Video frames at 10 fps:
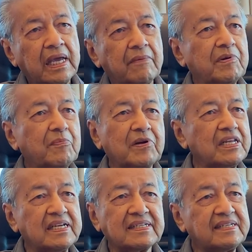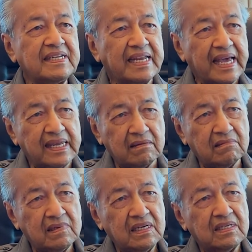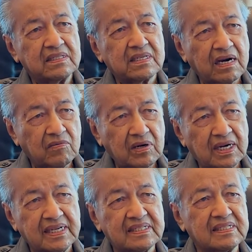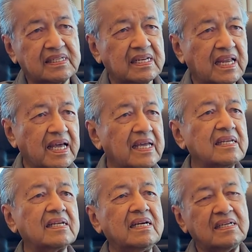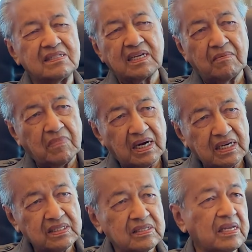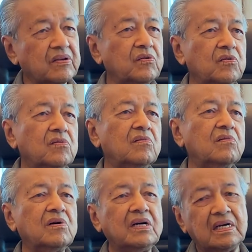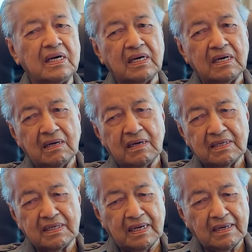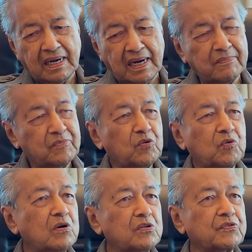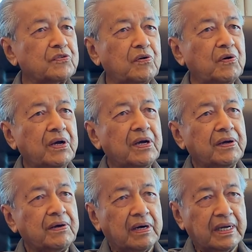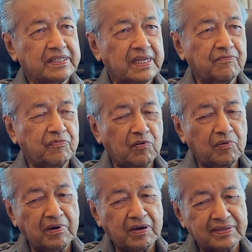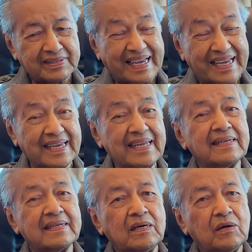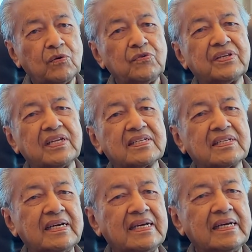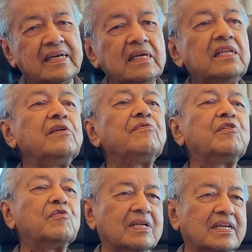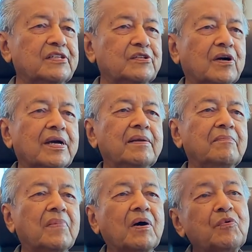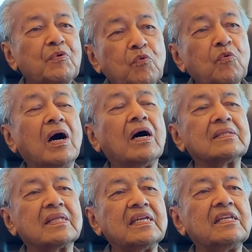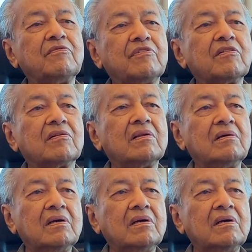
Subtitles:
Everybody has denied. Sarawak has denied. Sabah said no. UMNO also, except for Zahid, who says individual can join. But who are the individual?